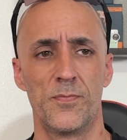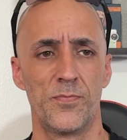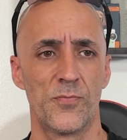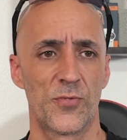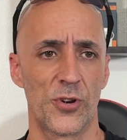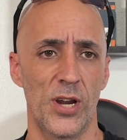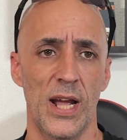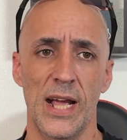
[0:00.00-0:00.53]

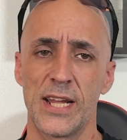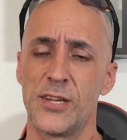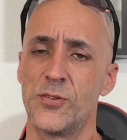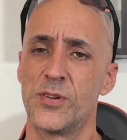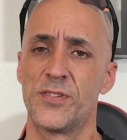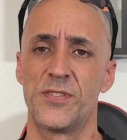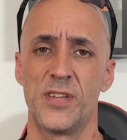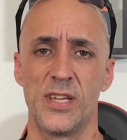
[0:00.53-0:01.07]
For
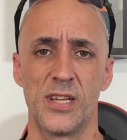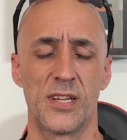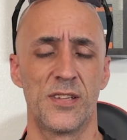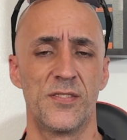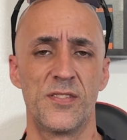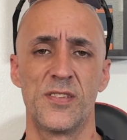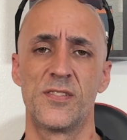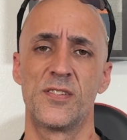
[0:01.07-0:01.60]
accuracy and
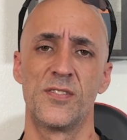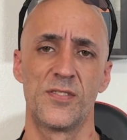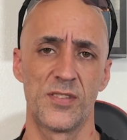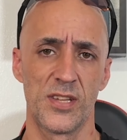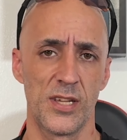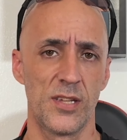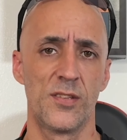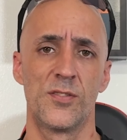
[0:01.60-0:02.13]

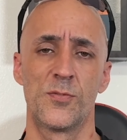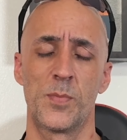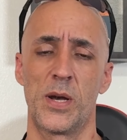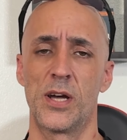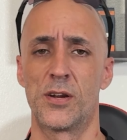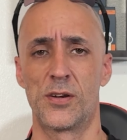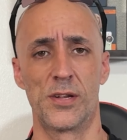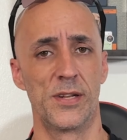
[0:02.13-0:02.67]
consistency,
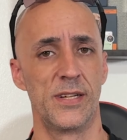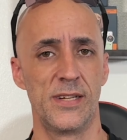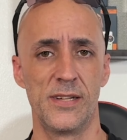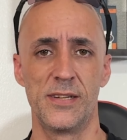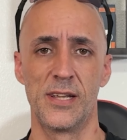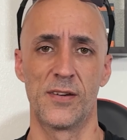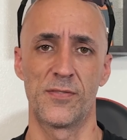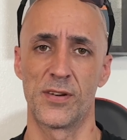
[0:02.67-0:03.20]
SpotOn.
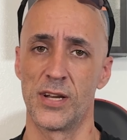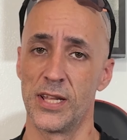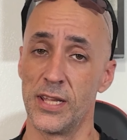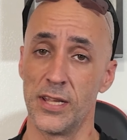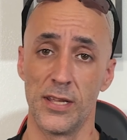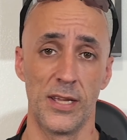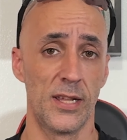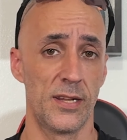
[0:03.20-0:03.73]
Definitely,
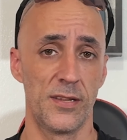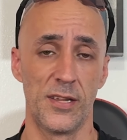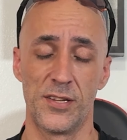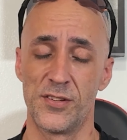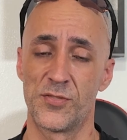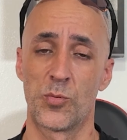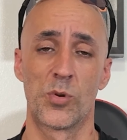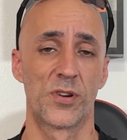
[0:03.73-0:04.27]
it
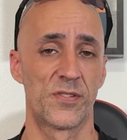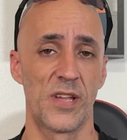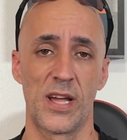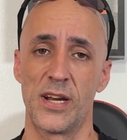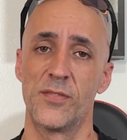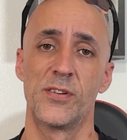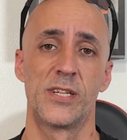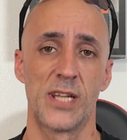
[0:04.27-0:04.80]
just works out
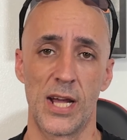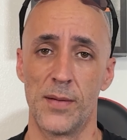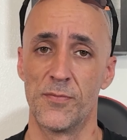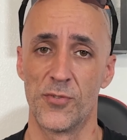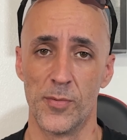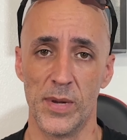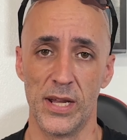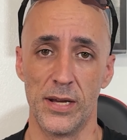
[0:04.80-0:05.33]
every time
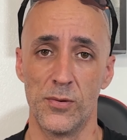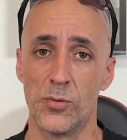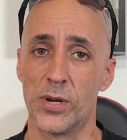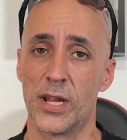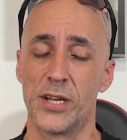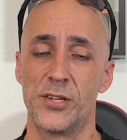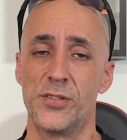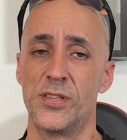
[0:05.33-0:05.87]
for me when
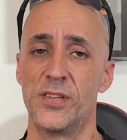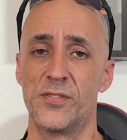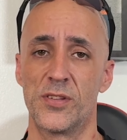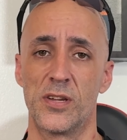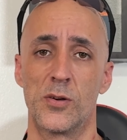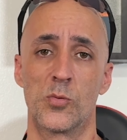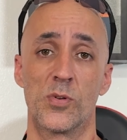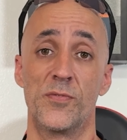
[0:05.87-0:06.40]
I do these
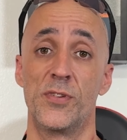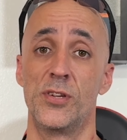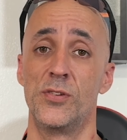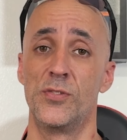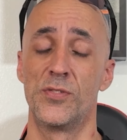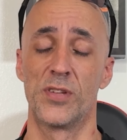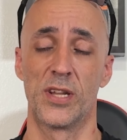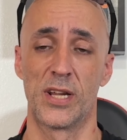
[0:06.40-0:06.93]

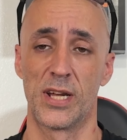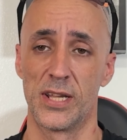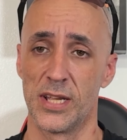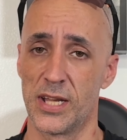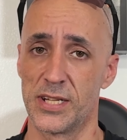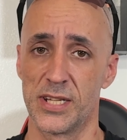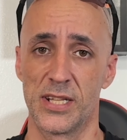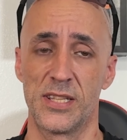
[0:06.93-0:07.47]
reviews and
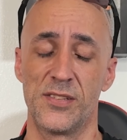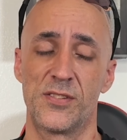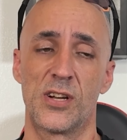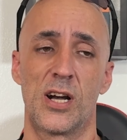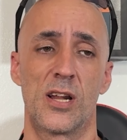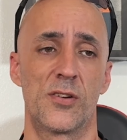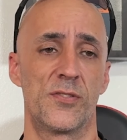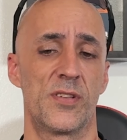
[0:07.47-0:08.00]
I take these
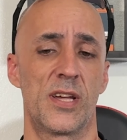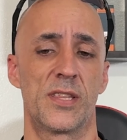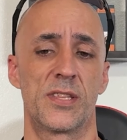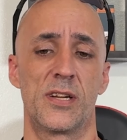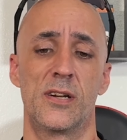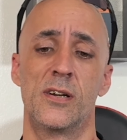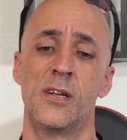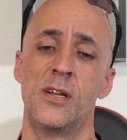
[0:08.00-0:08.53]
collars out
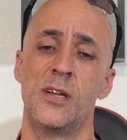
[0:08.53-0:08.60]
there.